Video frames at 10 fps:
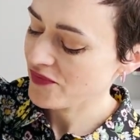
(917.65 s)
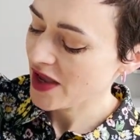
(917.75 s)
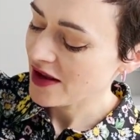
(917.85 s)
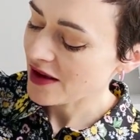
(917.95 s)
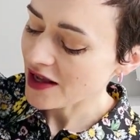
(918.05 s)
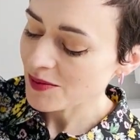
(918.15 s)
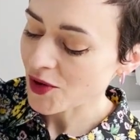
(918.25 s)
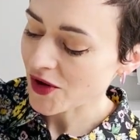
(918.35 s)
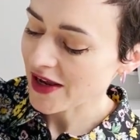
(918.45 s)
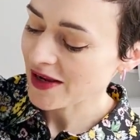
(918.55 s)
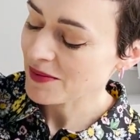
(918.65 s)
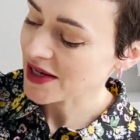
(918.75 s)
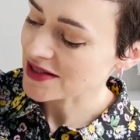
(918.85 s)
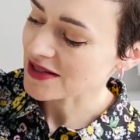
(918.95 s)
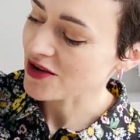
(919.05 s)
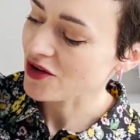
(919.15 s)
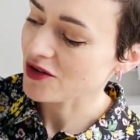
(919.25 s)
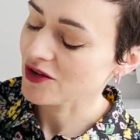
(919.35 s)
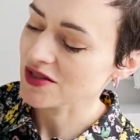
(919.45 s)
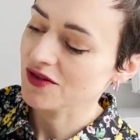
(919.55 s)
color blocking, because it's got
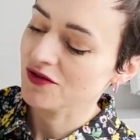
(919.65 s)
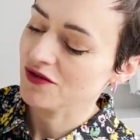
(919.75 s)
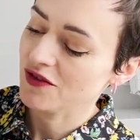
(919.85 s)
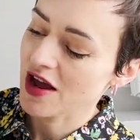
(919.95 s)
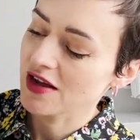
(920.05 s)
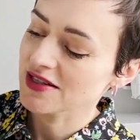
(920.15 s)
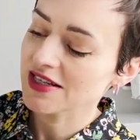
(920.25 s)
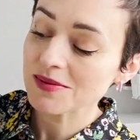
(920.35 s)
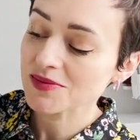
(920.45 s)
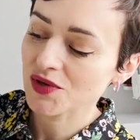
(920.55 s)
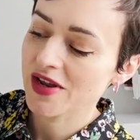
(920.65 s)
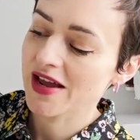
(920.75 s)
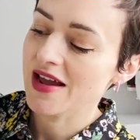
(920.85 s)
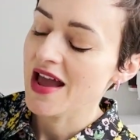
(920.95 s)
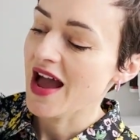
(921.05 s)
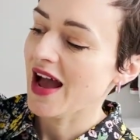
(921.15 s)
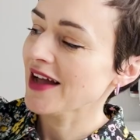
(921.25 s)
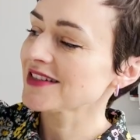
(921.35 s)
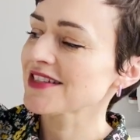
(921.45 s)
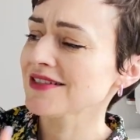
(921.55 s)
lots of seams on it.
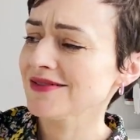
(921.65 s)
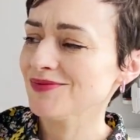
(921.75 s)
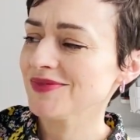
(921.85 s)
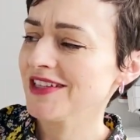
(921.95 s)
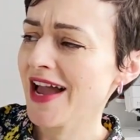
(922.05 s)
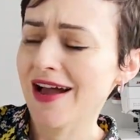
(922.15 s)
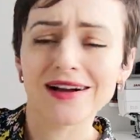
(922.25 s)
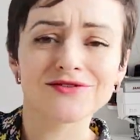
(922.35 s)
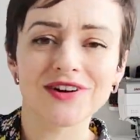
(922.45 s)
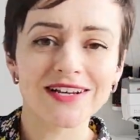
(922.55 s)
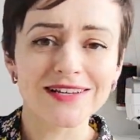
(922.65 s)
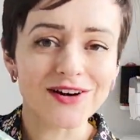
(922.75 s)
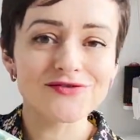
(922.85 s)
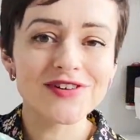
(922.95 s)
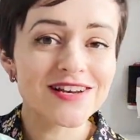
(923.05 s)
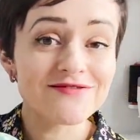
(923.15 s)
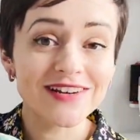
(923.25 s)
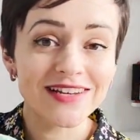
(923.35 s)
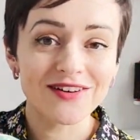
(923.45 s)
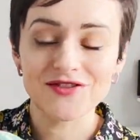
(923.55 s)
And yeah, I really
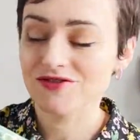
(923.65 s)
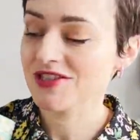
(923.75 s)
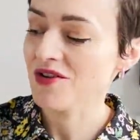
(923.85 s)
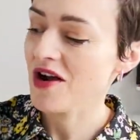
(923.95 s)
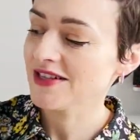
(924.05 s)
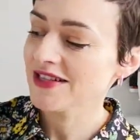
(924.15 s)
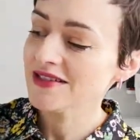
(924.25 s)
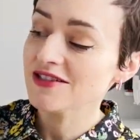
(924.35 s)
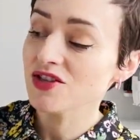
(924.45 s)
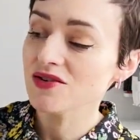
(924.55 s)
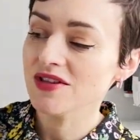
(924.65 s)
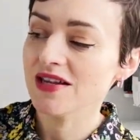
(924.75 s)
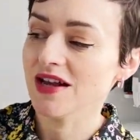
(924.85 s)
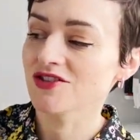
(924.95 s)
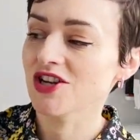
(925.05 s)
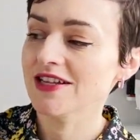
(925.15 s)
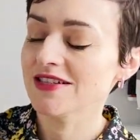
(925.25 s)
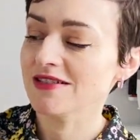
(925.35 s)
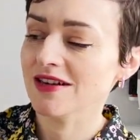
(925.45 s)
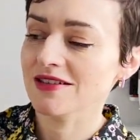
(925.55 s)
love the result. I did do the undulating
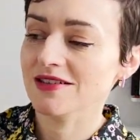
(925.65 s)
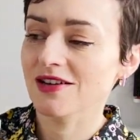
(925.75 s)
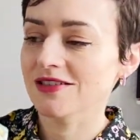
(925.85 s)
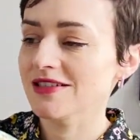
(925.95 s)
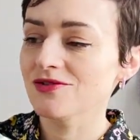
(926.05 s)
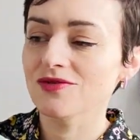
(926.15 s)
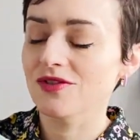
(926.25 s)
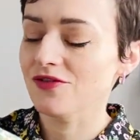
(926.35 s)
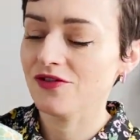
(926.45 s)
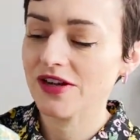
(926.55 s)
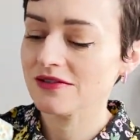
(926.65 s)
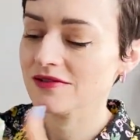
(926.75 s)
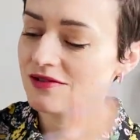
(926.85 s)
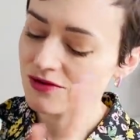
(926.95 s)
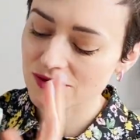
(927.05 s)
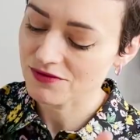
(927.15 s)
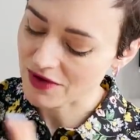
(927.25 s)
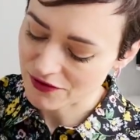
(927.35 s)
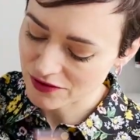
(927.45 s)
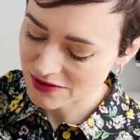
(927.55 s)
tucks, I did all the frills, all the
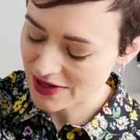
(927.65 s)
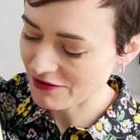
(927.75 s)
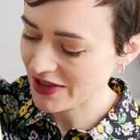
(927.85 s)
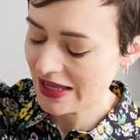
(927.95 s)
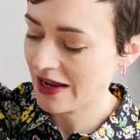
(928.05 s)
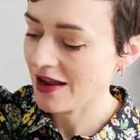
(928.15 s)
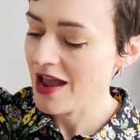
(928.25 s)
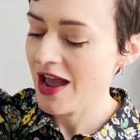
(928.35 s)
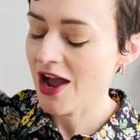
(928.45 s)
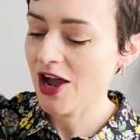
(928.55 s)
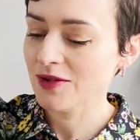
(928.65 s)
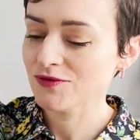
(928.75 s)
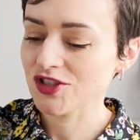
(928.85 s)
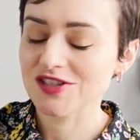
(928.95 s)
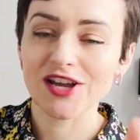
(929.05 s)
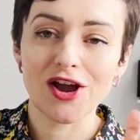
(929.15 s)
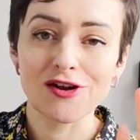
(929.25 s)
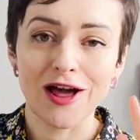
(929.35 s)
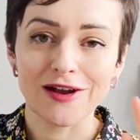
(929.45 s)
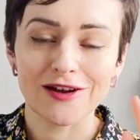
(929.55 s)
ruffles, everything, just to go
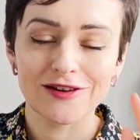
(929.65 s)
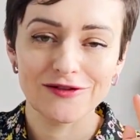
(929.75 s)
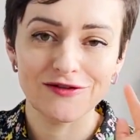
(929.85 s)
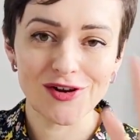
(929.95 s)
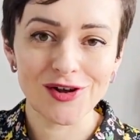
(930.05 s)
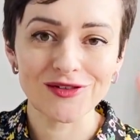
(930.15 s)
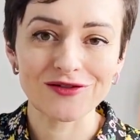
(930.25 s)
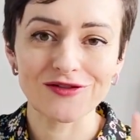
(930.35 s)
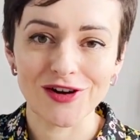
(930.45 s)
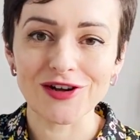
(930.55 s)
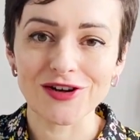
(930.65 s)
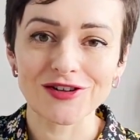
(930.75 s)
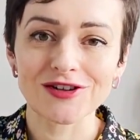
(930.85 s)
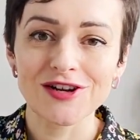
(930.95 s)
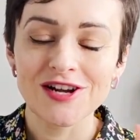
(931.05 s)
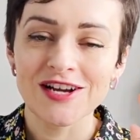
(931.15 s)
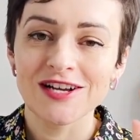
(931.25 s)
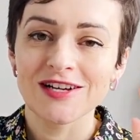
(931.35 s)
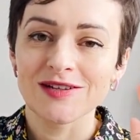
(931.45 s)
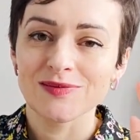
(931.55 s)
like full on
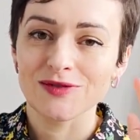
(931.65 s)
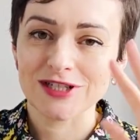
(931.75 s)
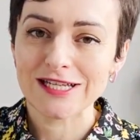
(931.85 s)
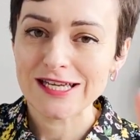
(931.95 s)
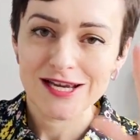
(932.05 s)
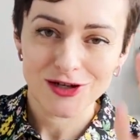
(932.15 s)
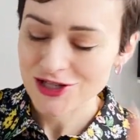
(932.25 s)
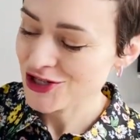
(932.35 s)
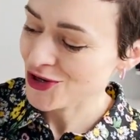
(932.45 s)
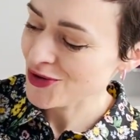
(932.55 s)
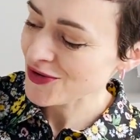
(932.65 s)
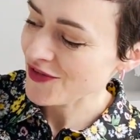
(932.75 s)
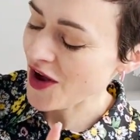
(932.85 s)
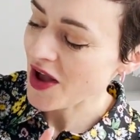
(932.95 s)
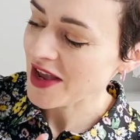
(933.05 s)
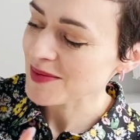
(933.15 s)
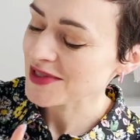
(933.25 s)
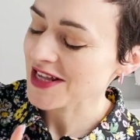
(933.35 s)
pretty cottagecore vibes.